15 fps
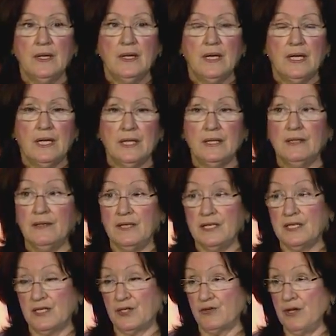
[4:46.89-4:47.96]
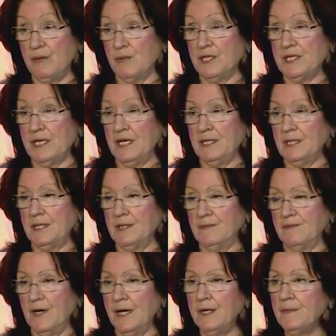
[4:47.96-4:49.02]
in this treatment center,
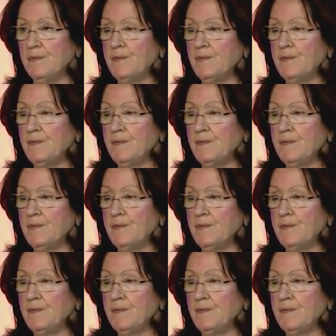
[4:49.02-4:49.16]
right?